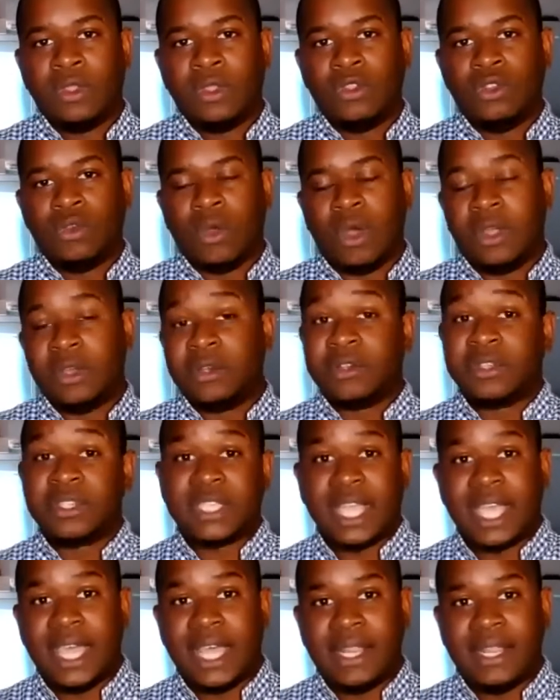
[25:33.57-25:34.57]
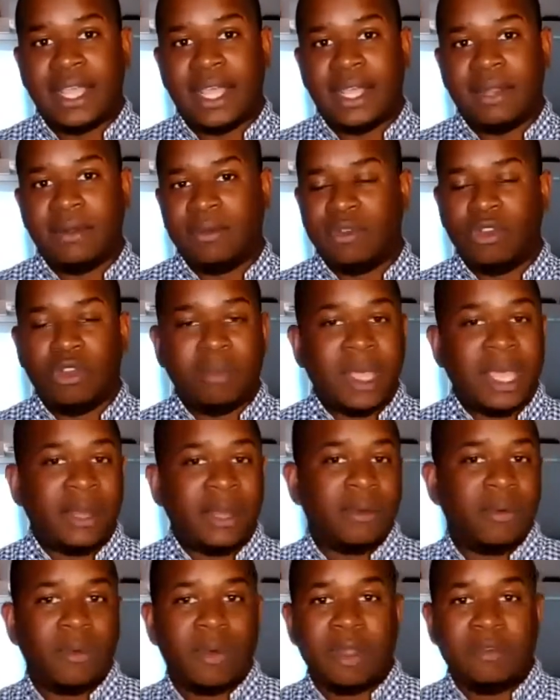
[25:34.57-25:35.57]
You understand that no
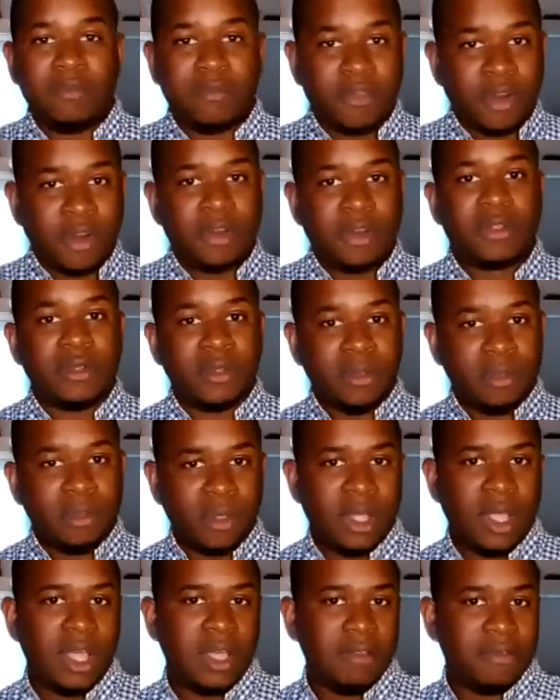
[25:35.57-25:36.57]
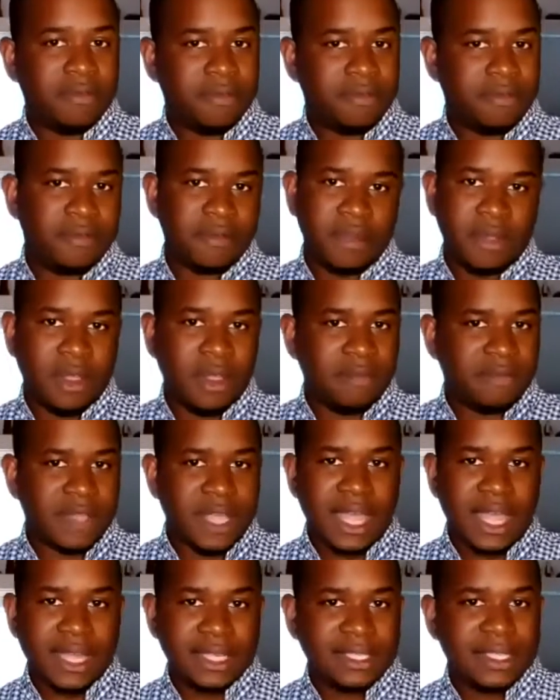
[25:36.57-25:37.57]
matter what vertical of
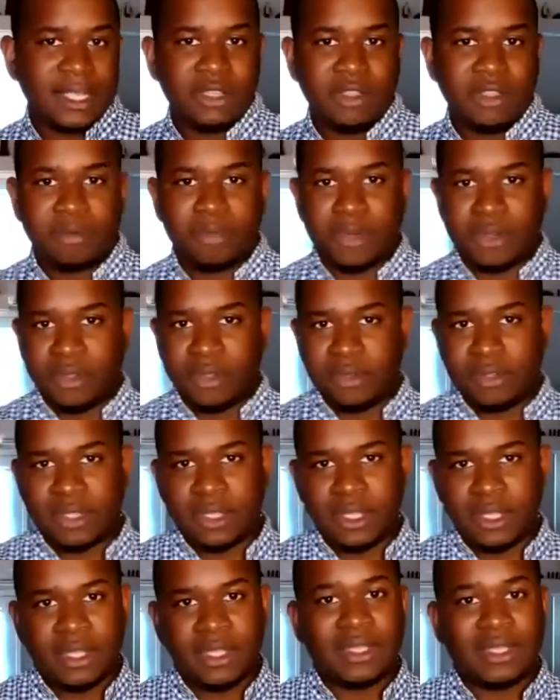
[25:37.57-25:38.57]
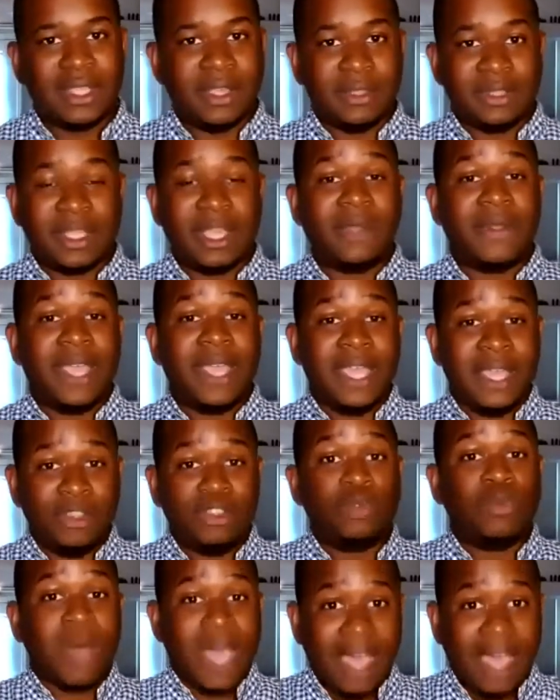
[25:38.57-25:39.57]
content you're producing, that
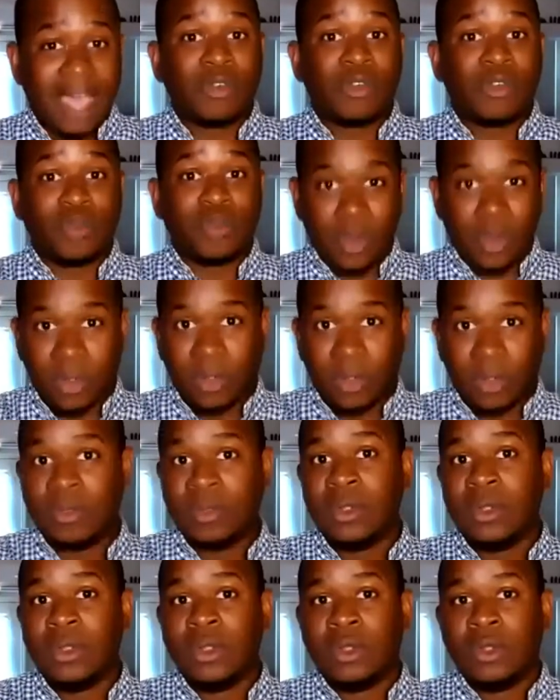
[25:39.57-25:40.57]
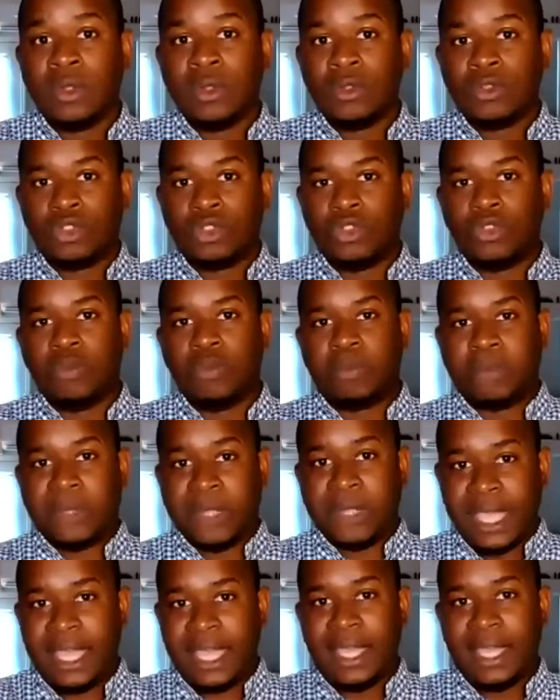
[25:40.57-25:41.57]
you have a role to
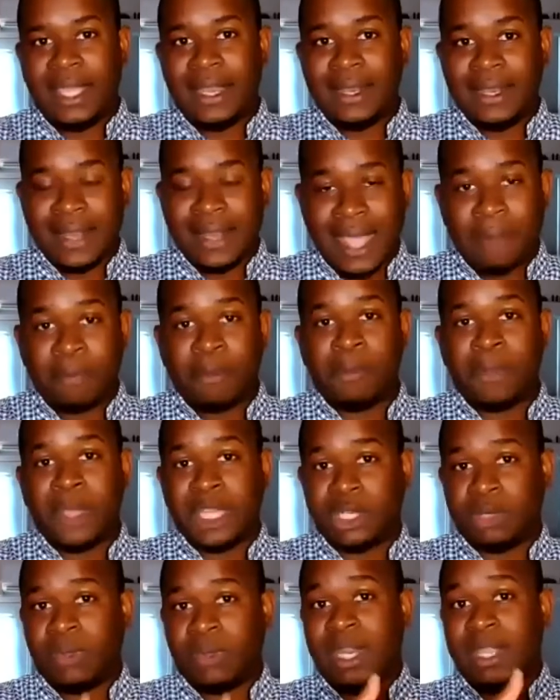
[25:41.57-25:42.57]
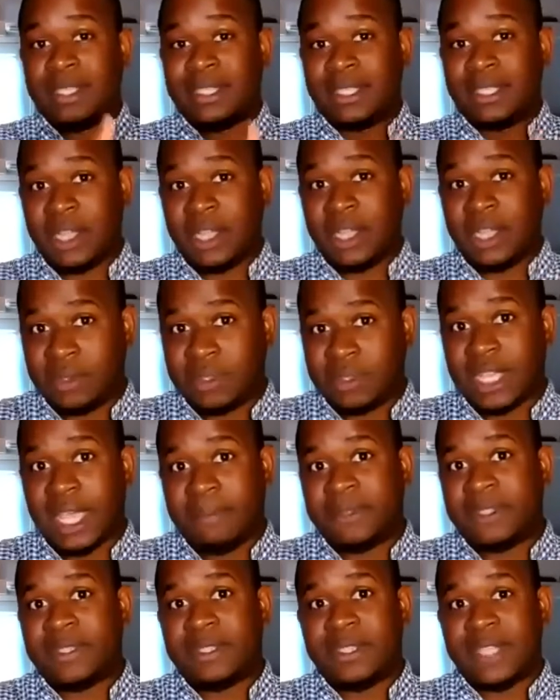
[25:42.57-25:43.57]
play in not perpetuating
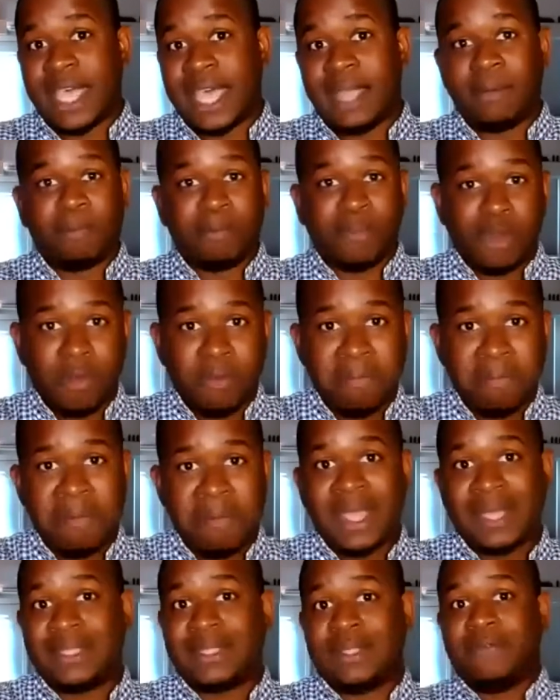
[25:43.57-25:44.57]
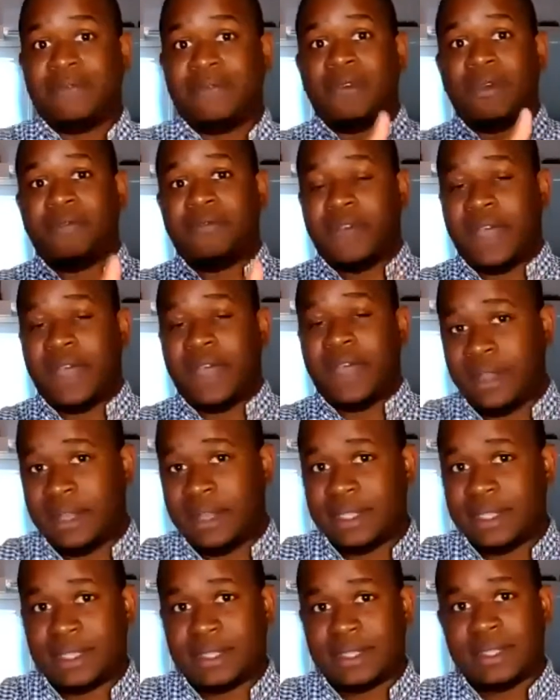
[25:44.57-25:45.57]
stereotypes that permit for
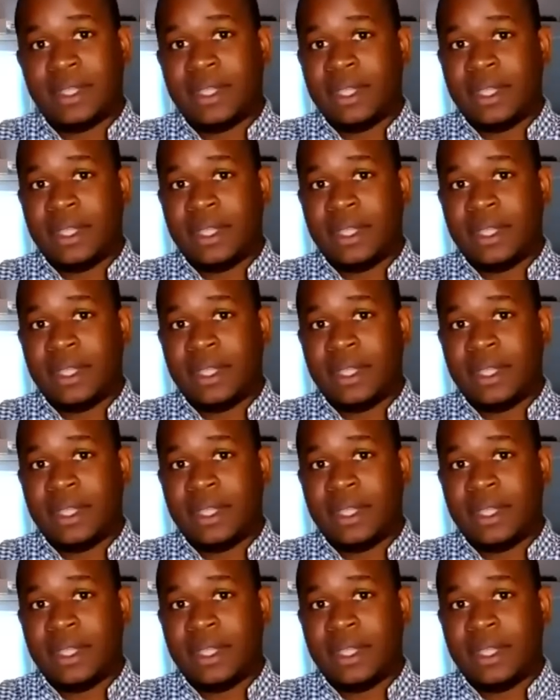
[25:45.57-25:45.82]
violence